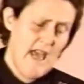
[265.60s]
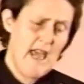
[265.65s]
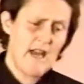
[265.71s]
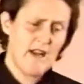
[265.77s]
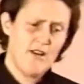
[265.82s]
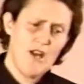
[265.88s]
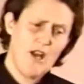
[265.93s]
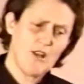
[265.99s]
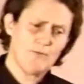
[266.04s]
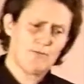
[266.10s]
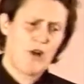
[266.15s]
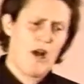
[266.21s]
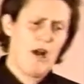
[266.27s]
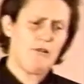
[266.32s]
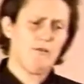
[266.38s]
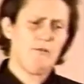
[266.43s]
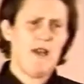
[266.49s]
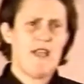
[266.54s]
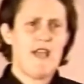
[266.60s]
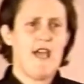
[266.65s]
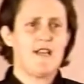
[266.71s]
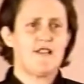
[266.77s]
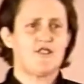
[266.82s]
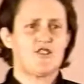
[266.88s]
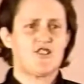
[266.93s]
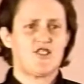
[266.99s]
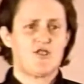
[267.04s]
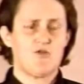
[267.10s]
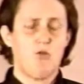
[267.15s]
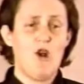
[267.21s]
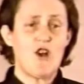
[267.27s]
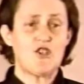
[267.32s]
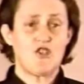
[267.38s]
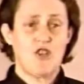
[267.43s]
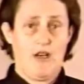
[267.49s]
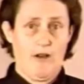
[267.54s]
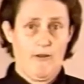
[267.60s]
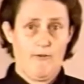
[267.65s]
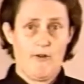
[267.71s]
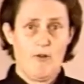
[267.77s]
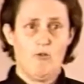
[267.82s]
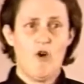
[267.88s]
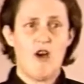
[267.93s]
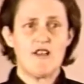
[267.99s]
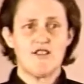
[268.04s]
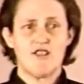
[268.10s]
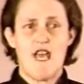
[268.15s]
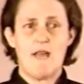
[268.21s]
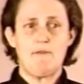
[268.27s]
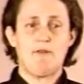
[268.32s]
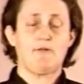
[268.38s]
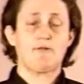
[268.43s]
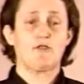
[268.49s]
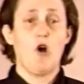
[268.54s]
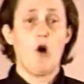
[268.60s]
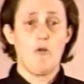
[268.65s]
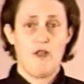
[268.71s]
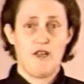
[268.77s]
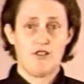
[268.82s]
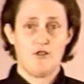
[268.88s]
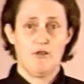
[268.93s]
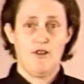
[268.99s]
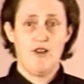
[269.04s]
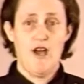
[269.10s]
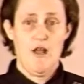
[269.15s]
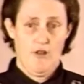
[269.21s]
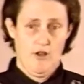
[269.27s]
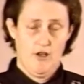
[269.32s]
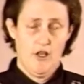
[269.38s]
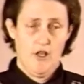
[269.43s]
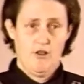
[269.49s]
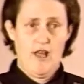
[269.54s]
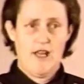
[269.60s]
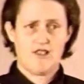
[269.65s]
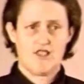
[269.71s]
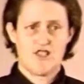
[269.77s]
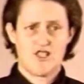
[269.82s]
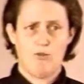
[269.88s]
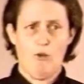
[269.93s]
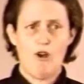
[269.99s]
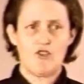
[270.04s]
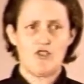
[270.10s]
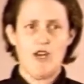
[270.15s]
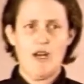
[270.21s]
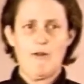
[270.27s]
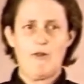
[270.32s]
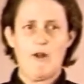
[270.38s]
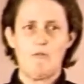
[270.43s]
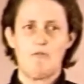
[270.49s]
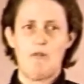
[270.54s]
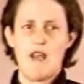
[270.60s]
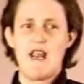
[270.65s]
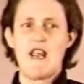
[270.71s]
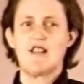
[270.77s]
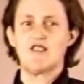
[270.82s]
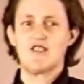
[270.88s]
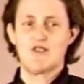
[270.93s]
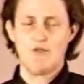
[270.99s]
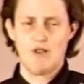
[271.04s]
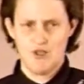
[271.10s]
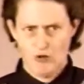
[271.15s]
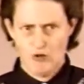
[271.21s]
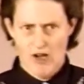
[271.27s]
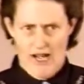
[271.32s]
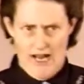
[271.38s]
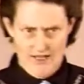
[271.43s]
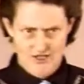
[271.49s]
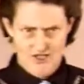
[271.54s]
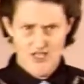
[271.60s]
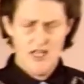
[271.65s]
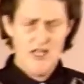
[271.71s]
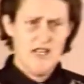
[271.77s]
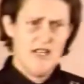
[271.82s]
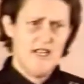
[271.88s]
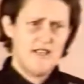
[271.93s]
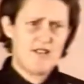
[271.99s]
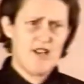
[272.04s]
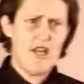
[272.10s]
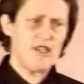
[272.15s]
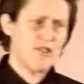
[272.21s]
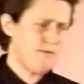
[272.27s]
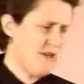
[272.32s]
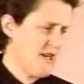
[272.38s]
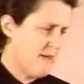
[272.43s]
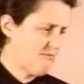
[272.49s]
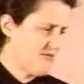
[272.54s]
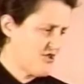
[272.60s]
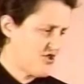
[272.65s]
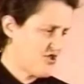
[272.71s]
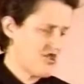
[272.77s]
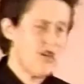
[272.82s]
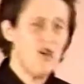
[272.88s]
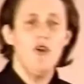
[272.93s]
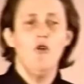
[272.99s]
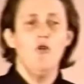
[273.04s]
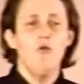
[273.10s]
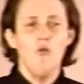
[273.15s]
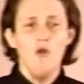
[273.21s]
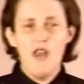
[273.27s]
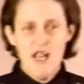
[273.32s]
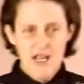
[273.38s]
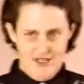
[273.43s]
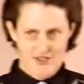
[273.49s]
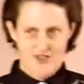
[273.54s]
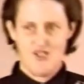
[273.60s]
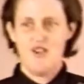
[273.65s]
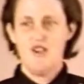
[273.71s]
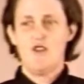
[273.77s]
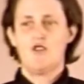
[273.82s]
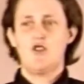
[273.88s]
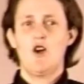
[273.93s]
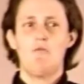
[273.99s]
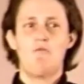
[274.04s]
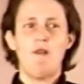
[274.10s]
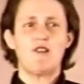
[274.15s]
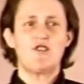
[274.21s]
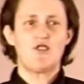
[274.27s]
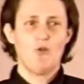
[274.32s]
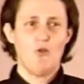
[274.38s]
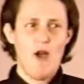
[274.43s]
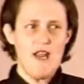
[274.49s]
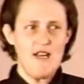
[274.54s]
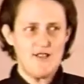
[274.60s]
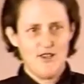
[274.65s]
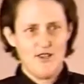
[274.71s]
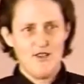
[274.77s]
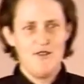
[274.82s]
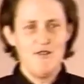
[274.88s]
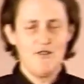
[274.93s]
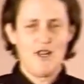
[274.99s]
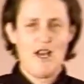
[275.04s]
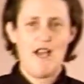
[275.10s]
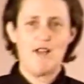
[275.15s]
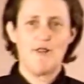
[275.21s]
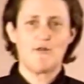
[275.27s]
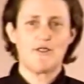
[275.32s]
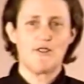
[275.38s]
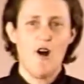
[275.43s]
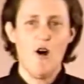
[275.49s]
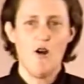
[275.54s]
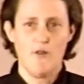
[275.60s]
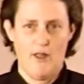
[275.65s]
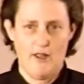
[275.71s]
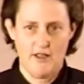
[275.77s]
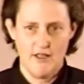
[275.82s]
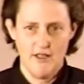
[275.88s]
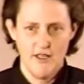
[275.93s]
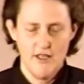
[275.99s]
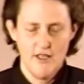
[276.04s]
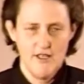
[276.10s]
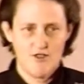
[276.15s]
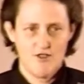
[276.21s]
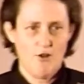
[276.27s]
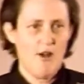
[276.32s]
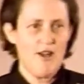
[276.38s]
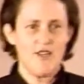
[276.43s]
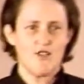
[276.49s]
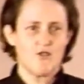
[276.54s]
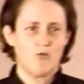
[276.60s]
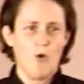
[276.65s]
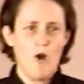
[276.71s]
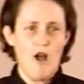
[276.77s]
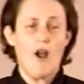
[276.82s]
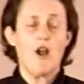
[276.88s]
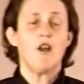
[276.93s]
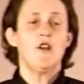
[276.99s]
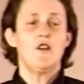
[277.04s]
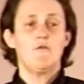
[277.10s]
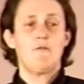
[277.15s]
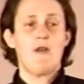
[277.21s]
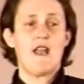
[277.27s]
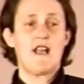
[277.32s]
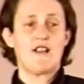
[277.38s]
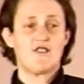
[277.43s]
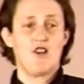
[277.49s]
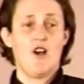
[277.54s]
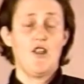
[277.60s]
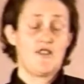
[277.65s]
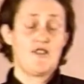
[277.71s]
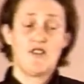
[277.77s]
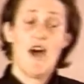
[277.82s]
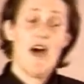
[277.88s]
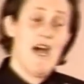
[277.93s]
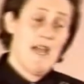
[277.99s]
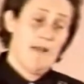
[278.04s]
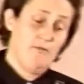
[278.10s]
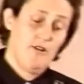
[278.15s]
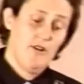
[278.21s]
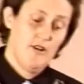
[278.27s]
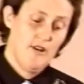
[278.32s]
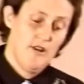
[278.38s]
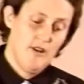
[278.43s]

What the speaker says: And another problem I had is switching from one type of clothing to another, like switching from pants to a dress. It takes me up to 2 weeks to habituate to the new kind of clothing. So I just wear pants all the time.